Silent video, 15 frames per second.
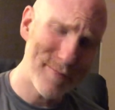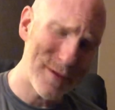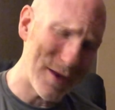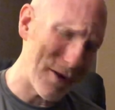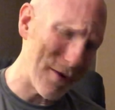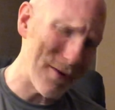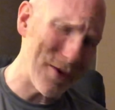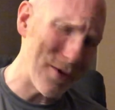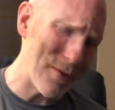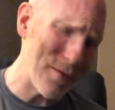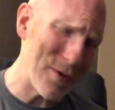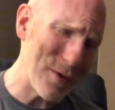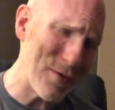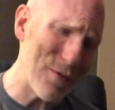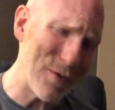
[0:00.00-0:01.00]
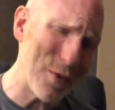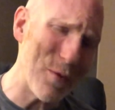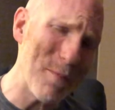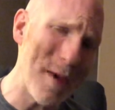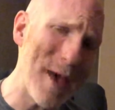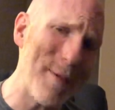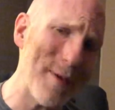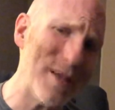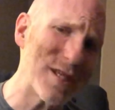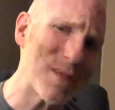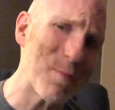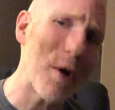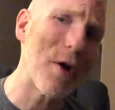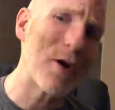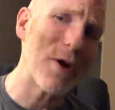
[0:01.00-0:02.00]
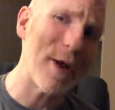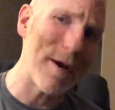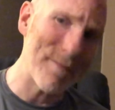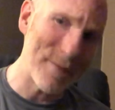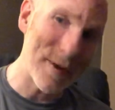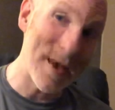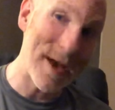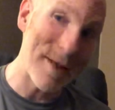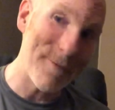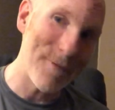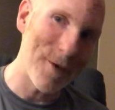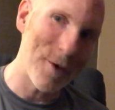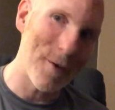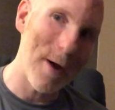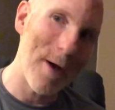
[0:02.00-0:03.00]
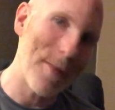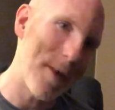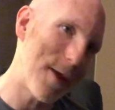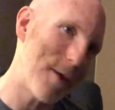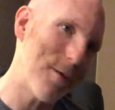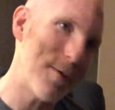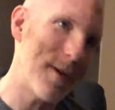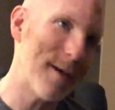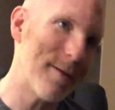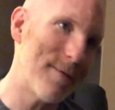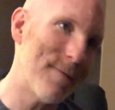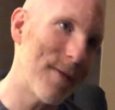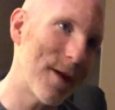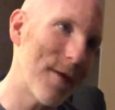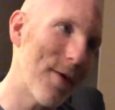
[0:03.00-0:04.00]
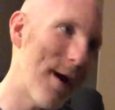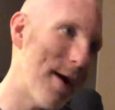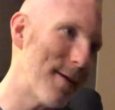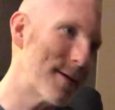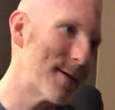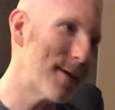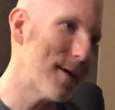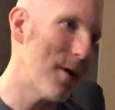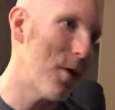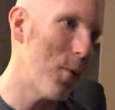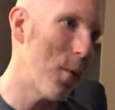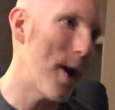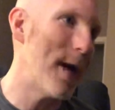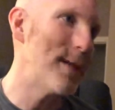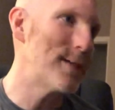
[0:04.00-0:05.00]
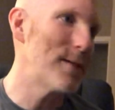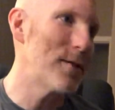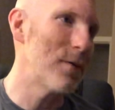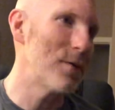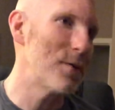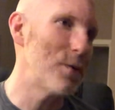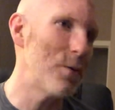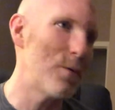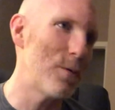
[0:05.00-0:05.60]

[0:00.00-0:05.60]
You may be smart enough to kind of figure out that you need to figure out a way to